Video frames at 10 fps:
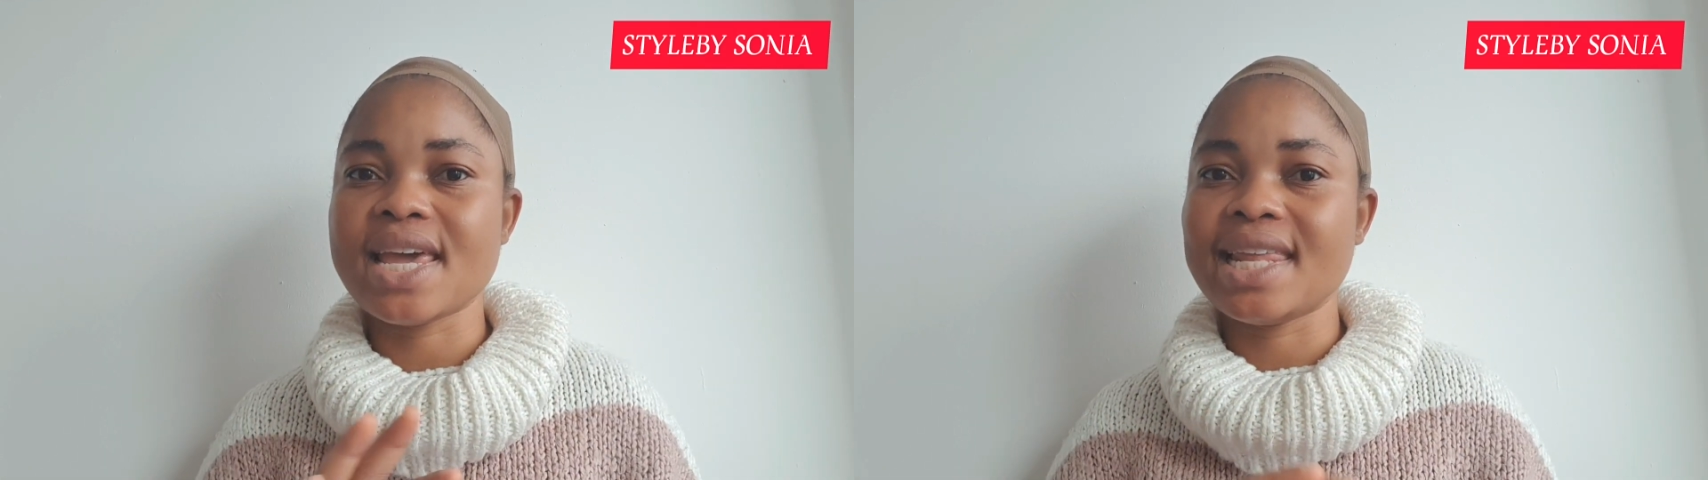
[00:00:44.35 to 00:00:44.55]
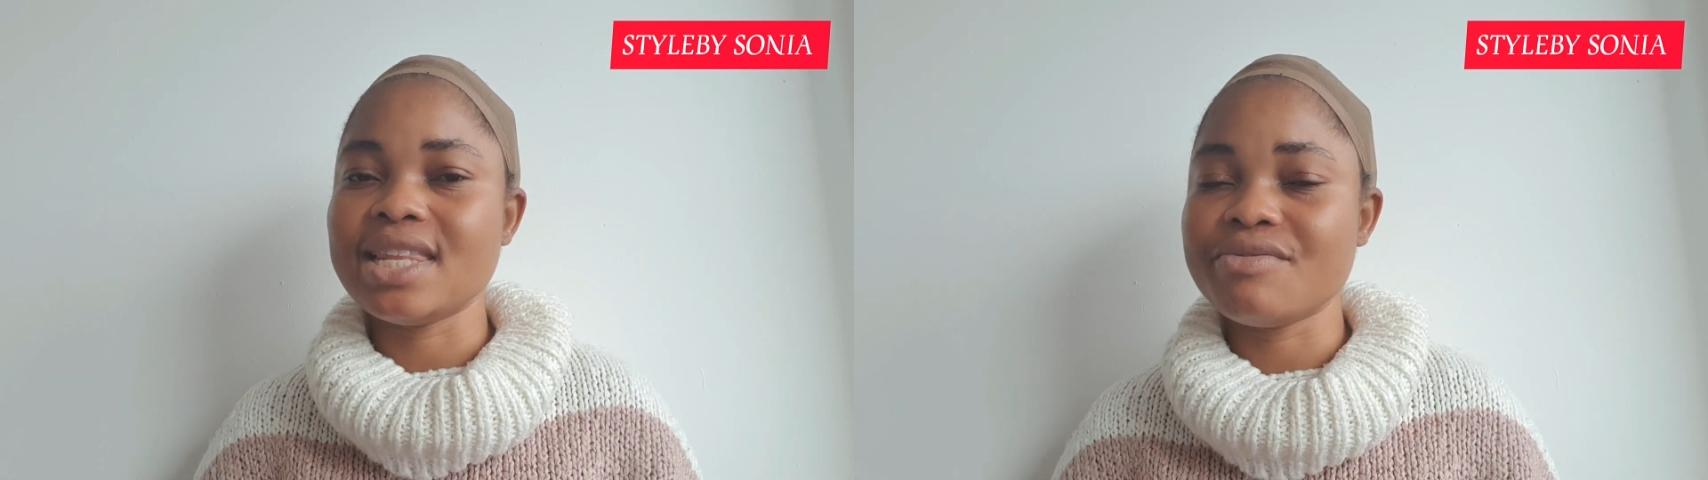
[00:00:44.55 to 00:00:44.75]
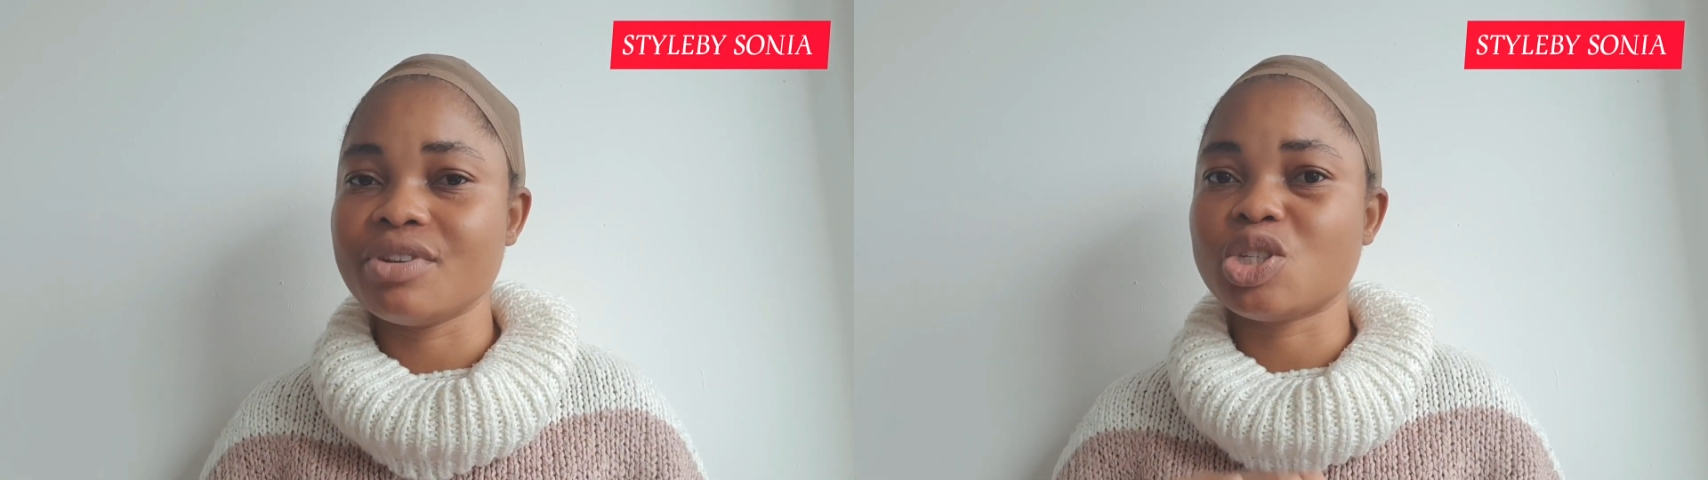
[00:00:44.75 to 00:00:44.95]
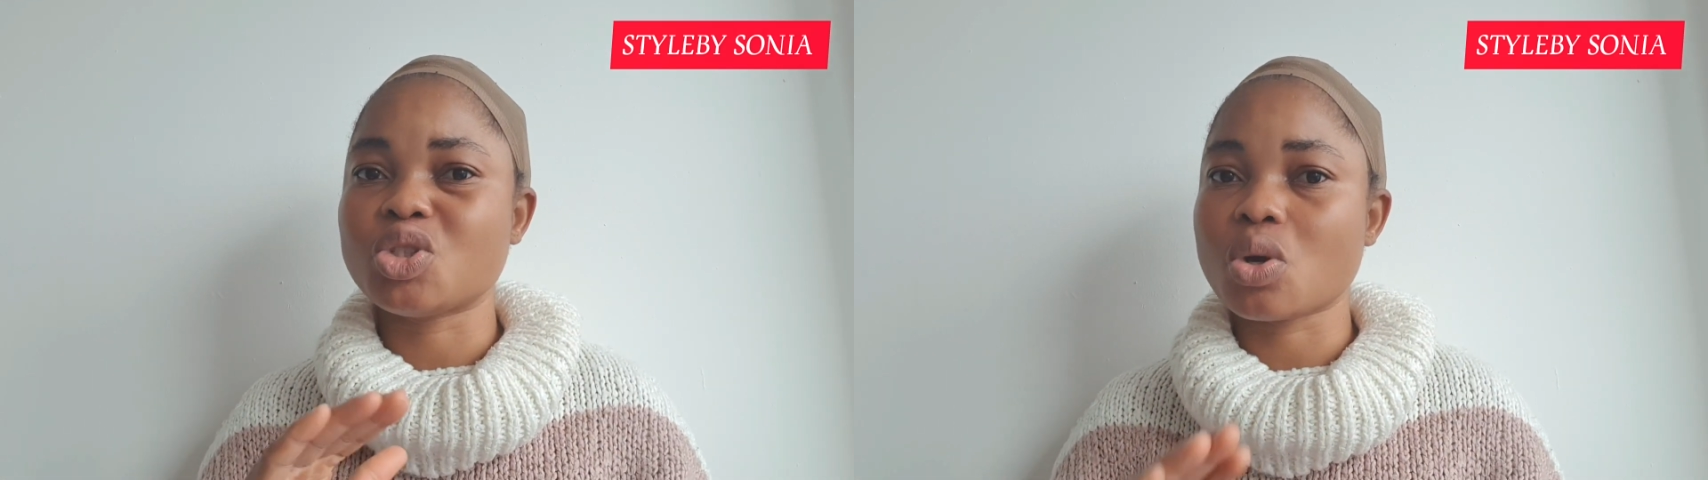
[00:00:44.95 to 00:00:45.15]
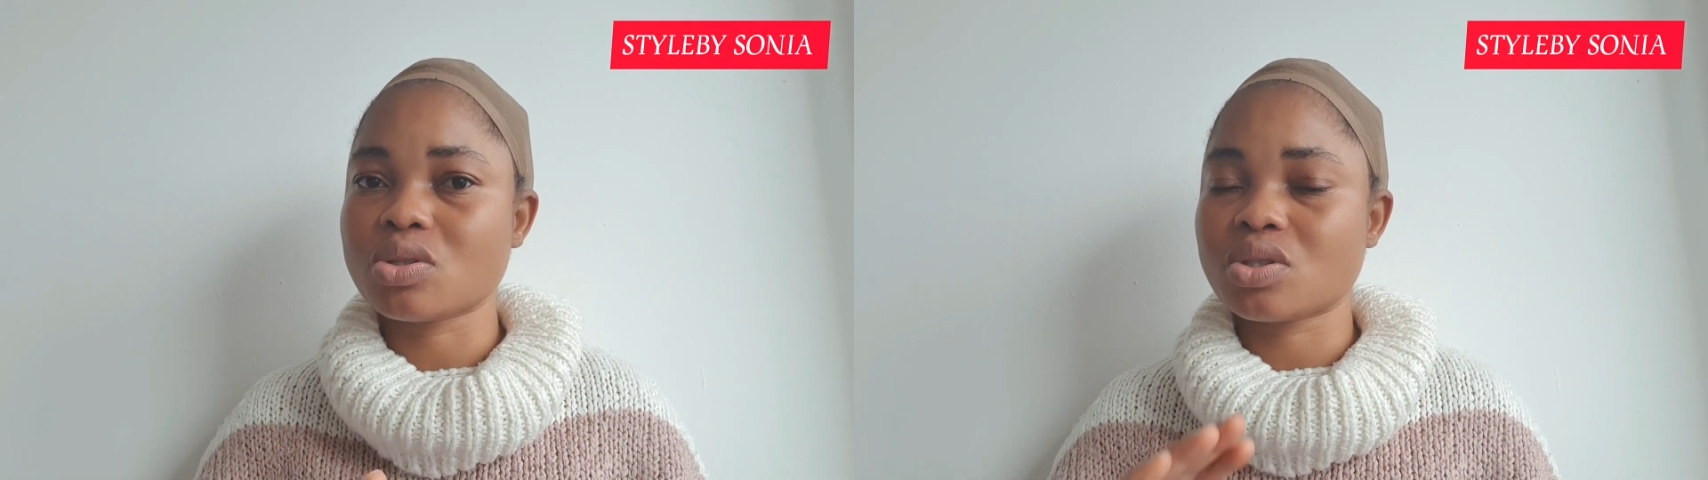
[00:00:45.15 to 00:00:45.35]
and leave it
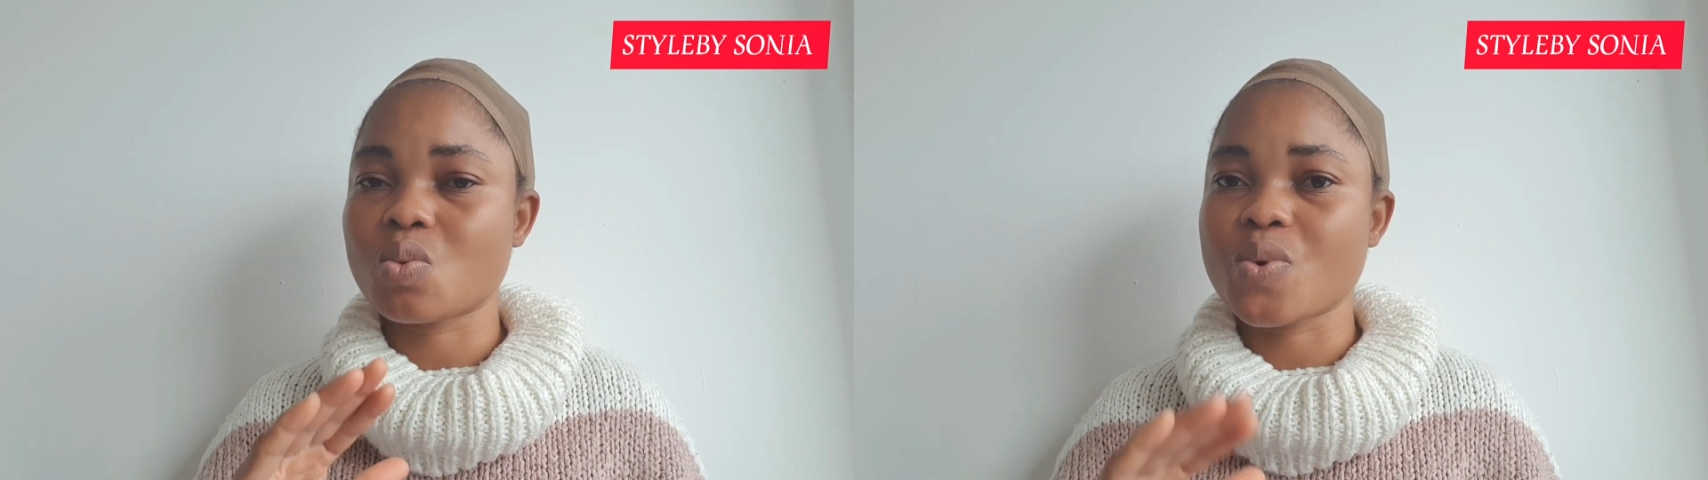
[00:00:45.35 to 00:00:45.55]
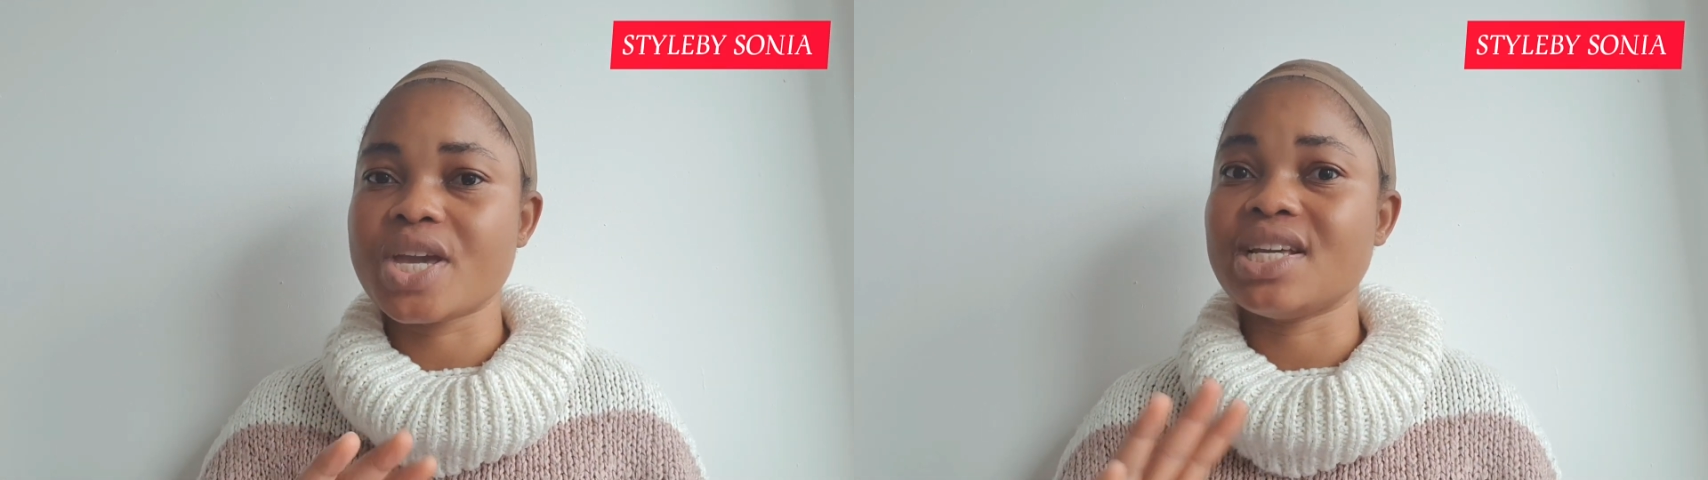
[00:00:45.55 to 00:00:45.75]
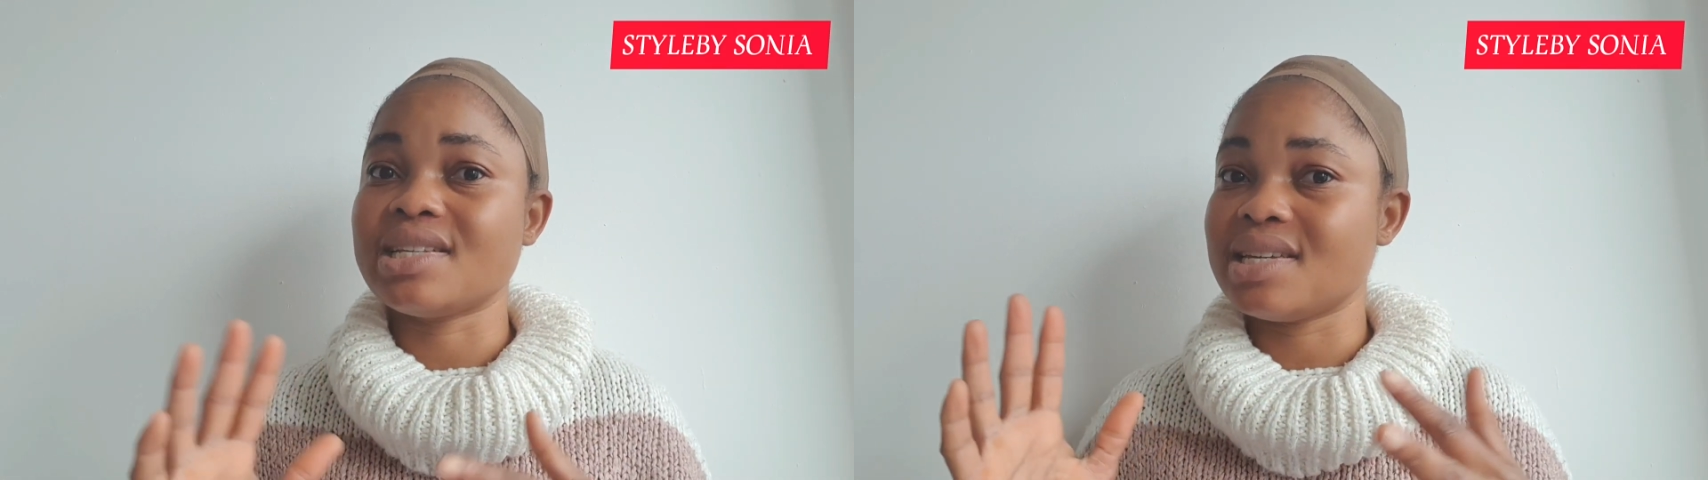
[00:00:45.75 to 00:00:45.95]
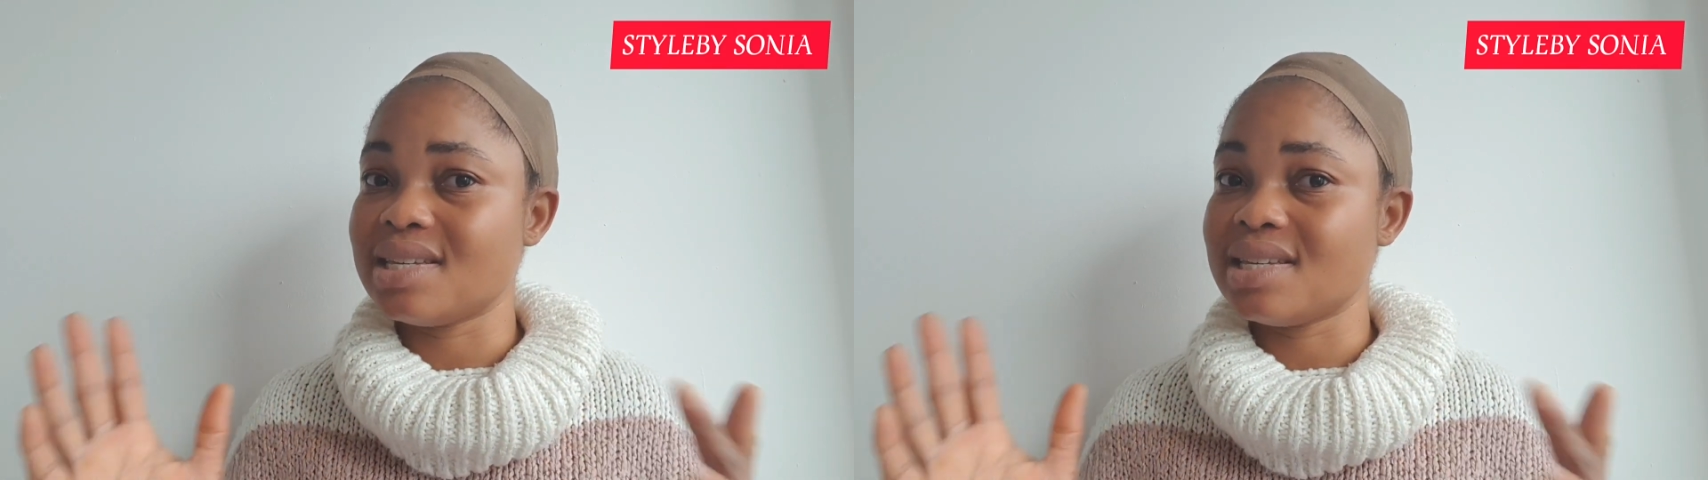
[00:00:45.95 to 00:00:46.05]
just the way it